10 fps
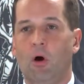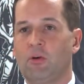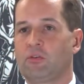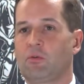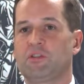
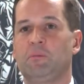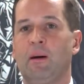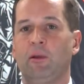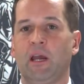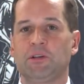all sorts of
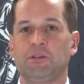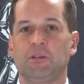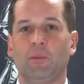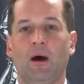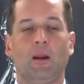
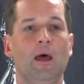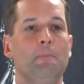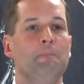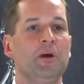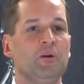publications about
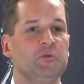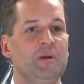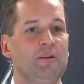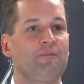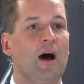bills
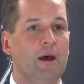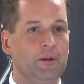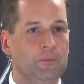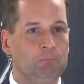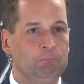being filed.